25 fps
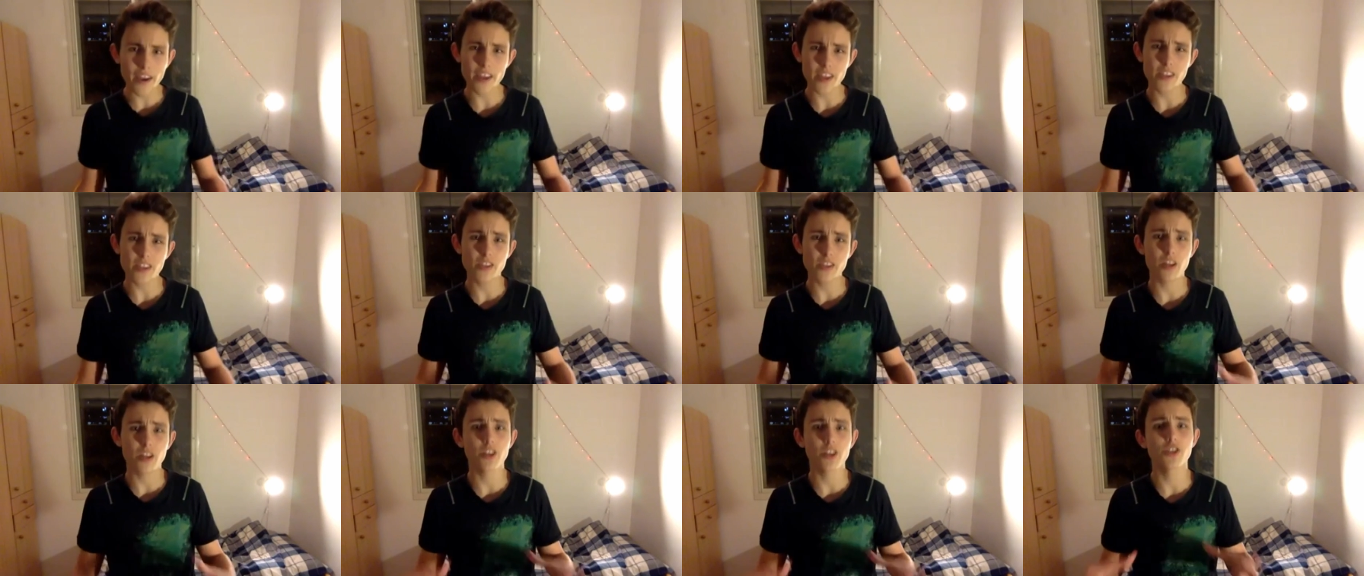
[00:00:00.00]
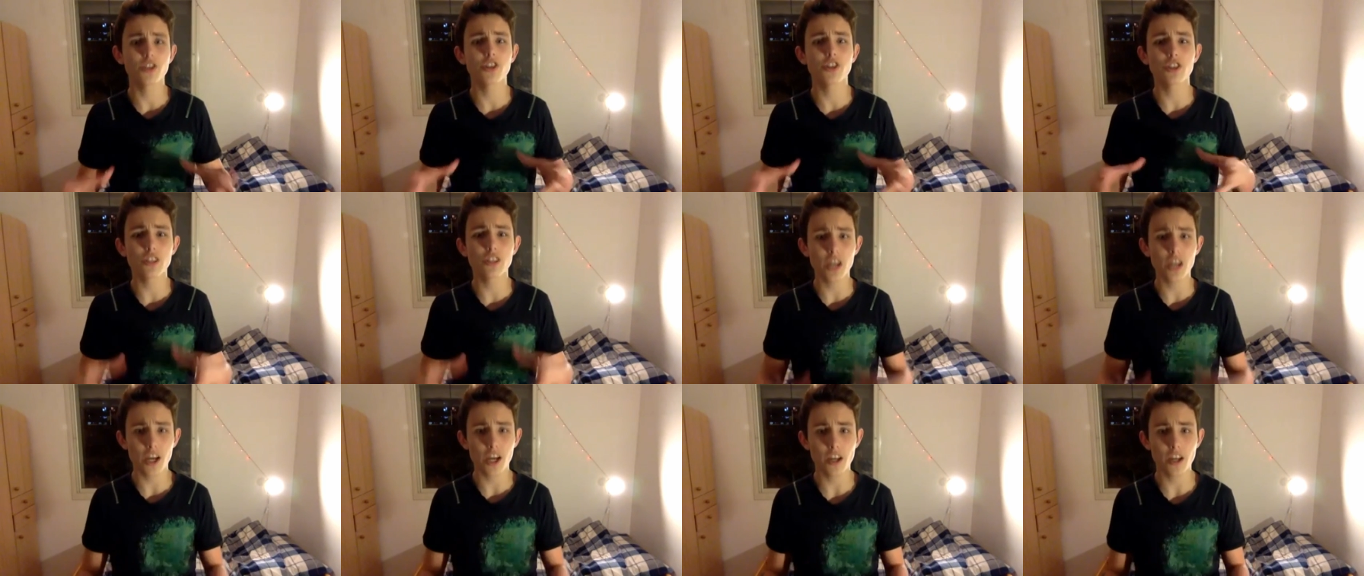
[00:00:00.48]
is our
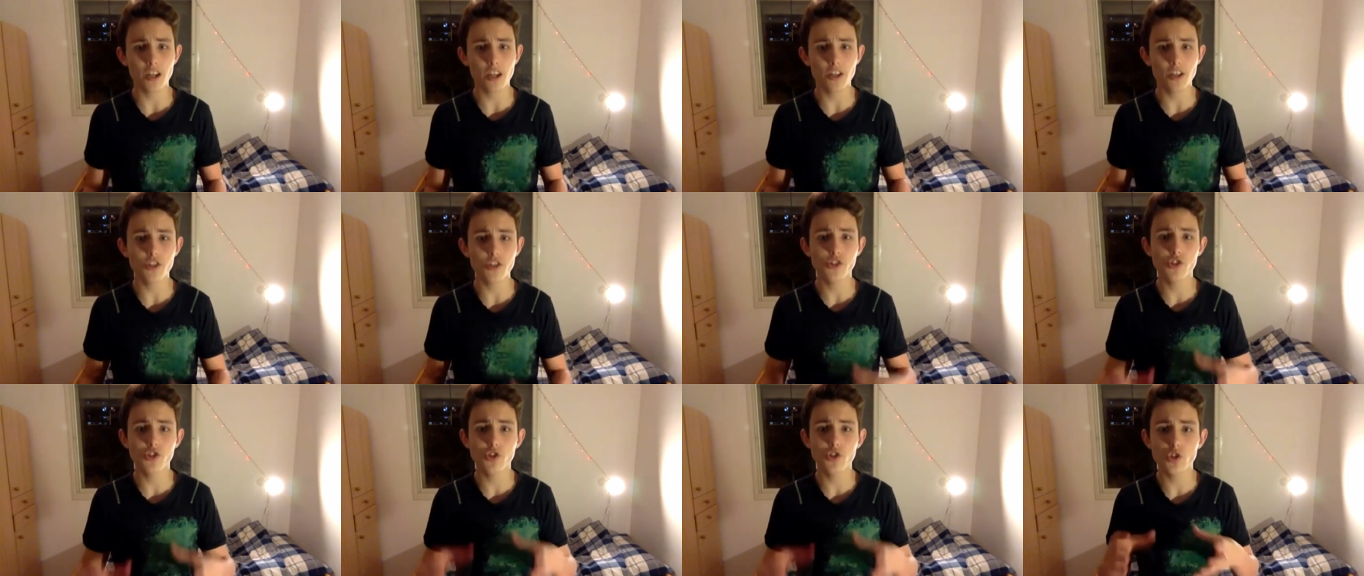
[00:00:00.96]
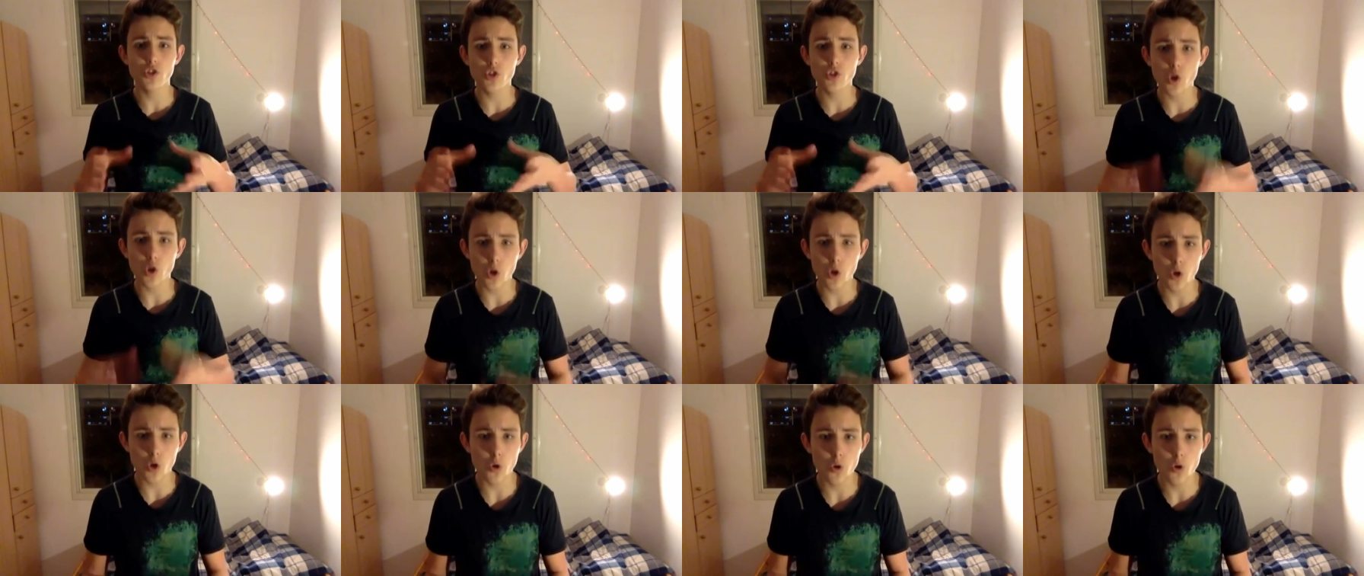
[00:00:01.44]
society
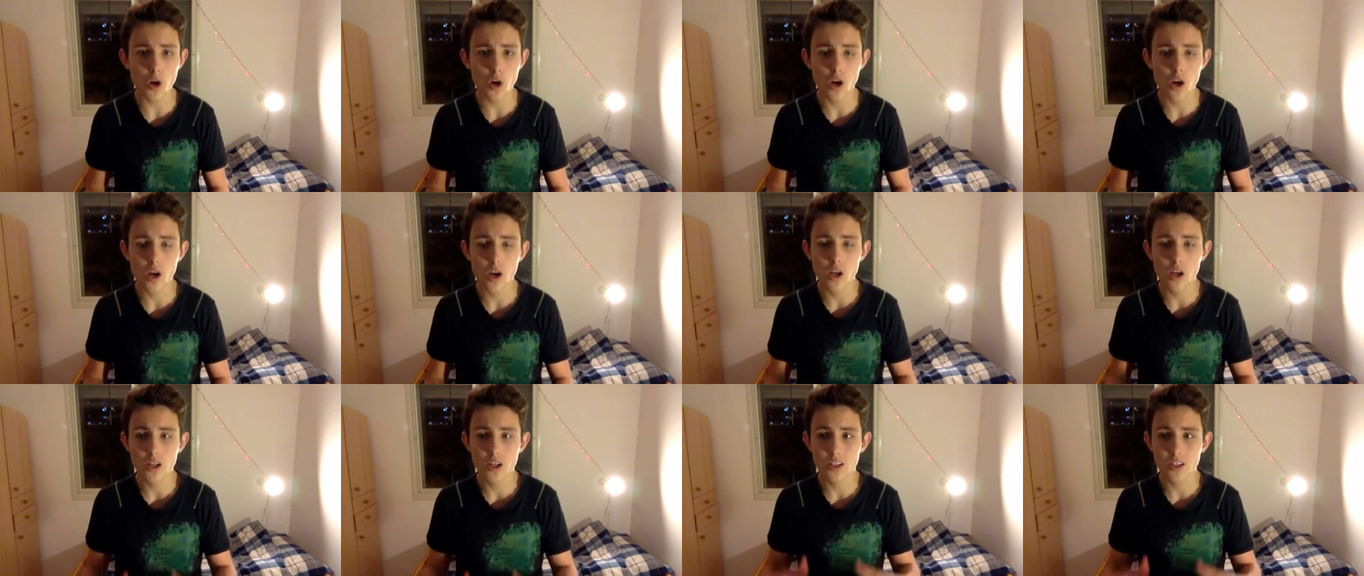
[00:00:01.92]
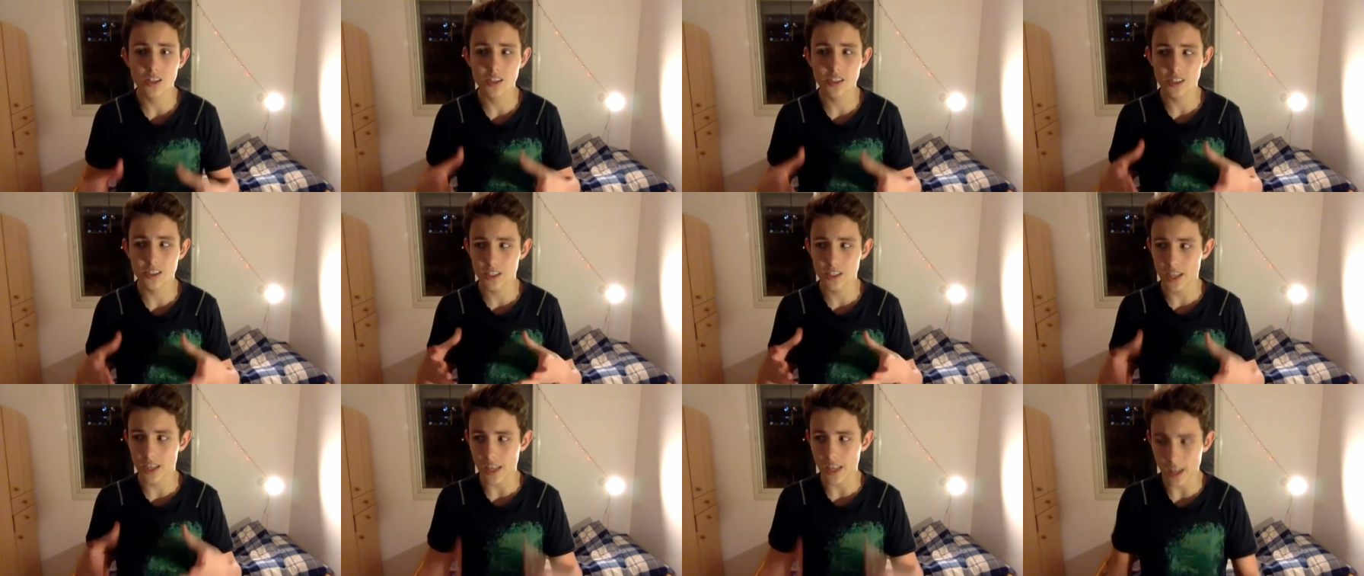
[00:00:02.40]
so
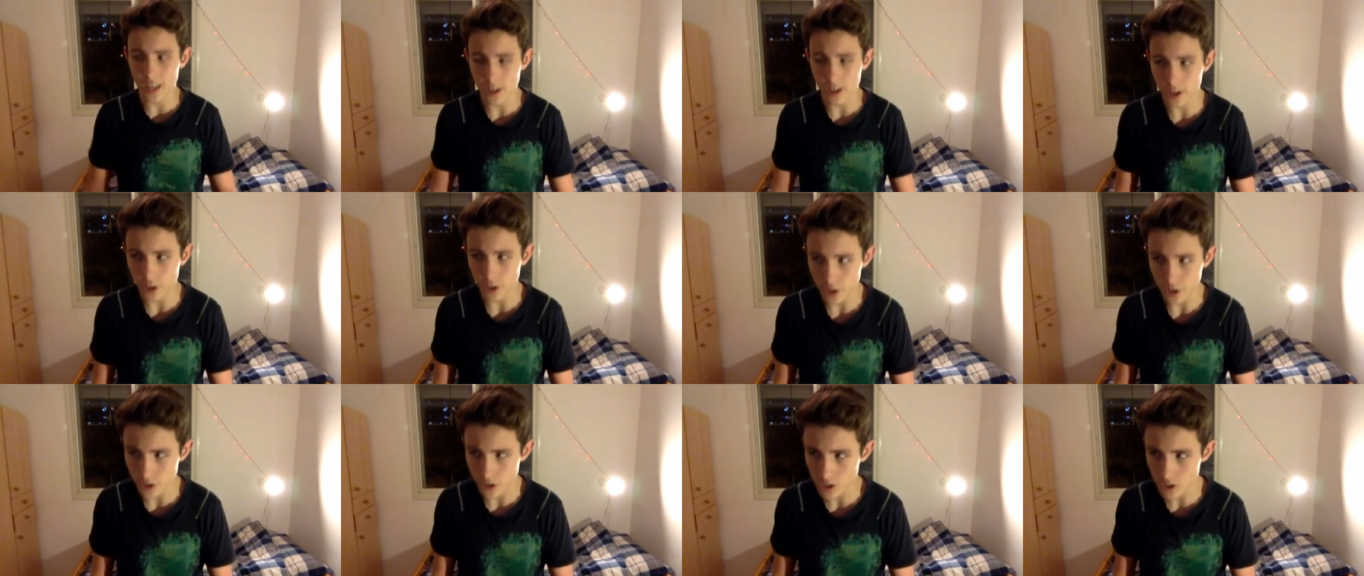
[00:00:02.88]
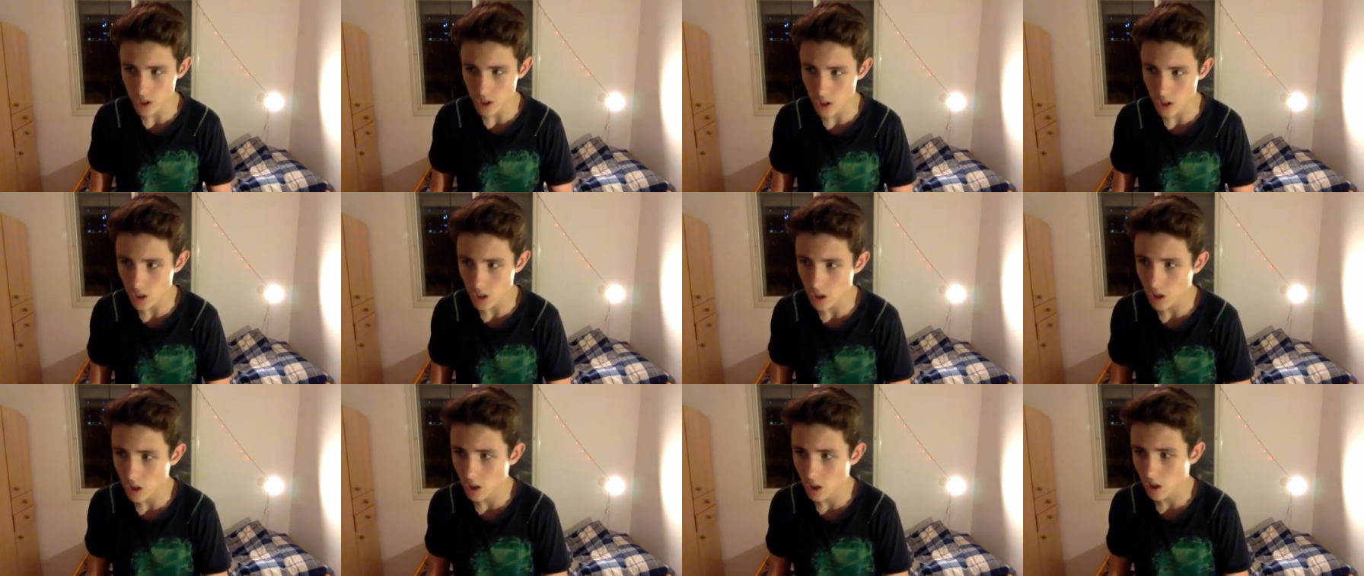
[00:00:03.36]
scared
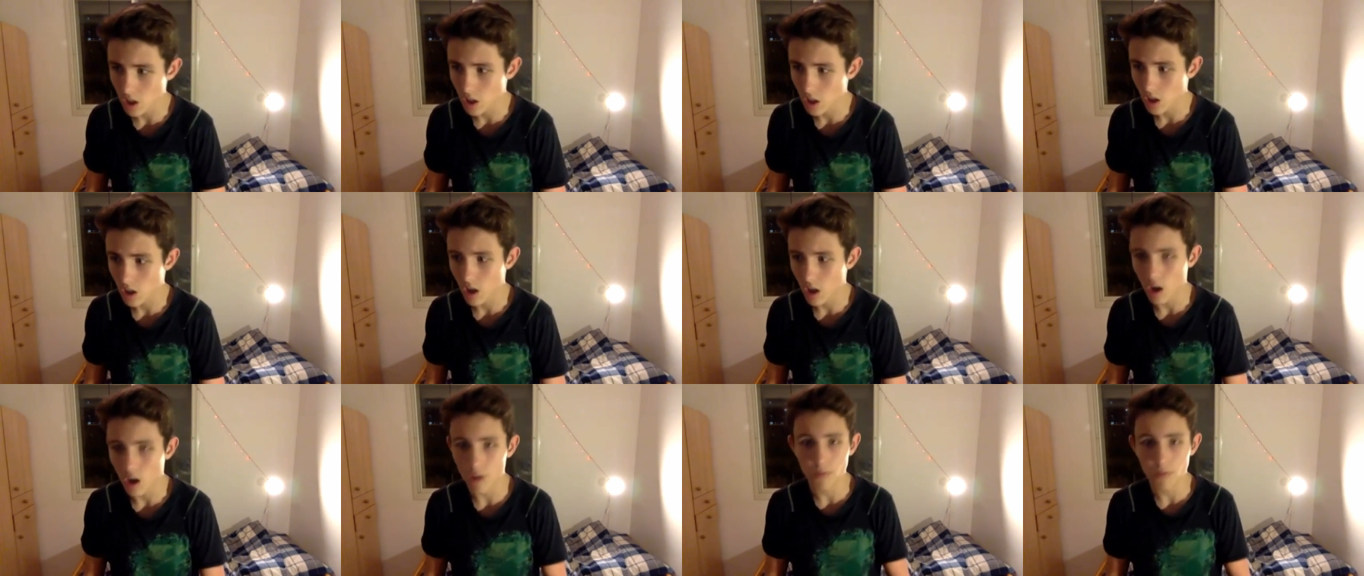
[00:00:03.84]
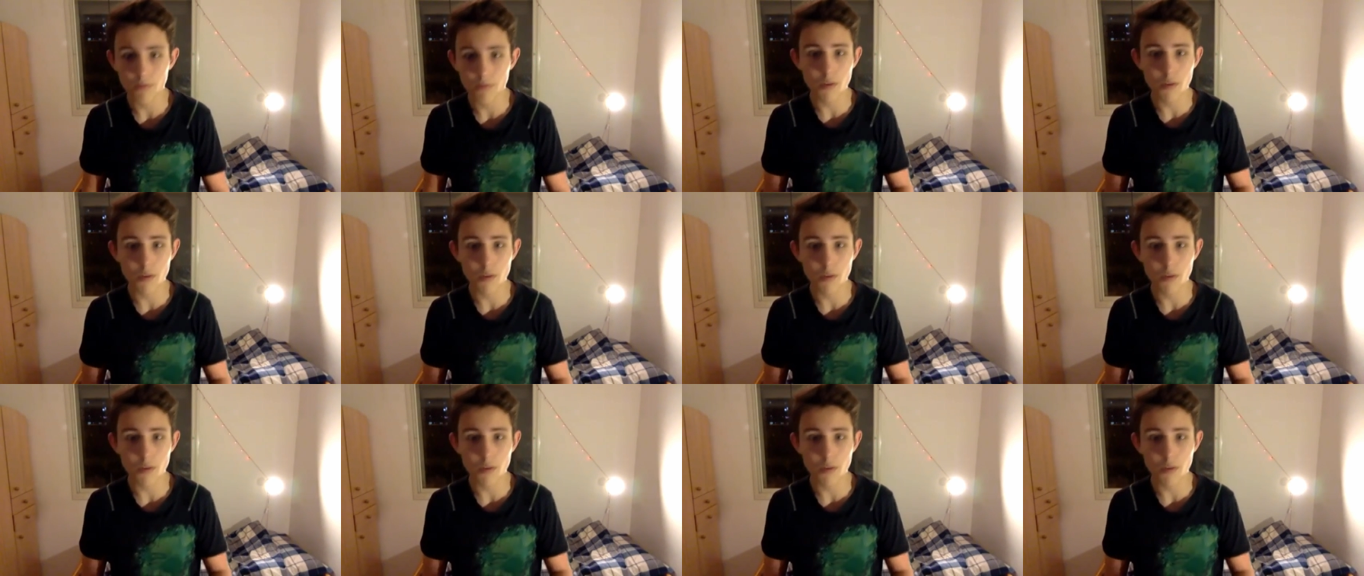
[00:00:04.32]
of